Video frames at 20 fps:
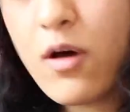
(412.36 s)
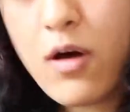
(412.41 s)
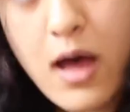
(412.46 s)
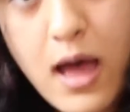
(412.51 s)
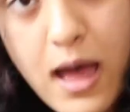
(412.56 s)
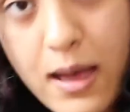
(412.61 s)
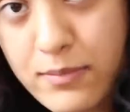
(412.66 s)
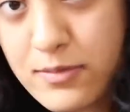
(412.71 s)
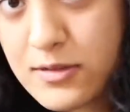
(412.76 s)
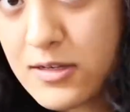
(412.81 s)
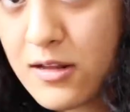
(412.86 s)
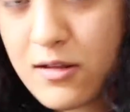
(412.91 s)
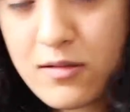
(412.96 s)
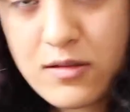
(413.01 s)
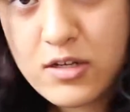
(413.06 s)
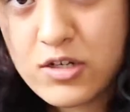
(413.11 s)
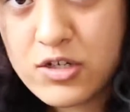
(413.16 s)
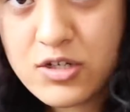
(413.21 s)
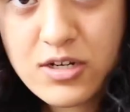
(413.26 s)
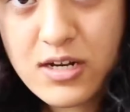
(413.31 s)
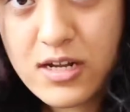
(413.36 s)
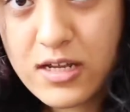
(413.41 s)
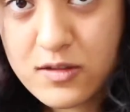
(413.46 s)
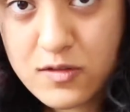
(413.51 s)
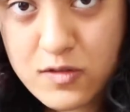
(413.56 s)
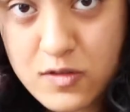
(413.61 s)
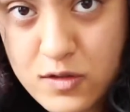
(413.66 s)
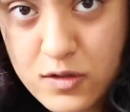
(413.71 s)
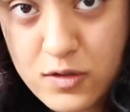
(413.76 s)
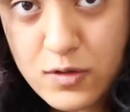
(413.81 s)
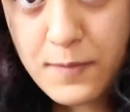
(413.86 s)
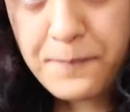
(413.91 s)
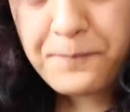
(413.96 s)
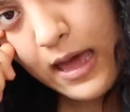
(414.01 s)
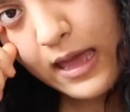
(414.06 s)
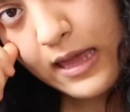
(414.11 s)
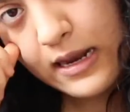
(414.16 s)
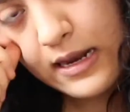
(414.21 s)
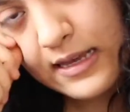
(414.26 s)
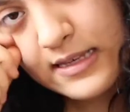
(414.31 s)
absolutely should not do.
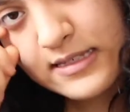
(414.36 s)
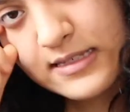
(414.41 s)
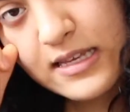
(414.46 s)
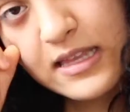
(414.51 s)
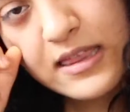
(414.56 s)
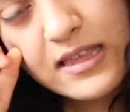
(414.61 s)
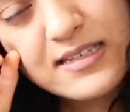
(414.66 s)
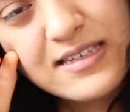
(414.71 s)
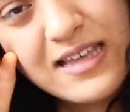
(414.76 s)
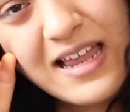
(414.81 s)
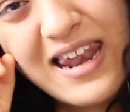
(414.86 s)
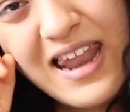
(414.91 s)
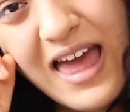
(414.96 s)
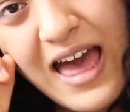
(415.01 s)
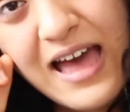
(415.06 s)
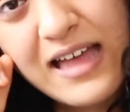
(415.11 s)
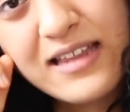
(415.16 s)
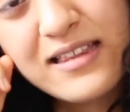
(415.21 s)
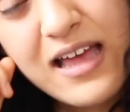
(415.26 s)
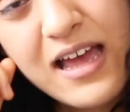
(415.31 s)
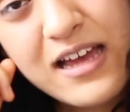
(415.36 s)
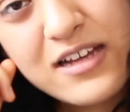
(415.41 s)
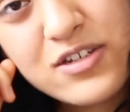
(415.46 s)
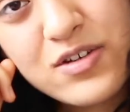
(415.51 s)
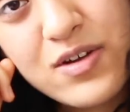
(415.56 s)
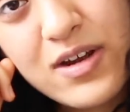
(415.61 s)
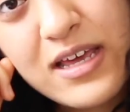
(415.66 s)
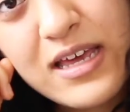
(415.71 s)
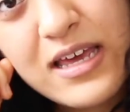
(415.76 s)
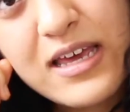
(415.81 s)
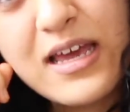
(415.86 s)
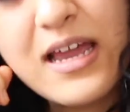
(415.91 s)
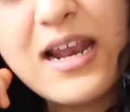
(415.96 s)
And I see this a lot actually.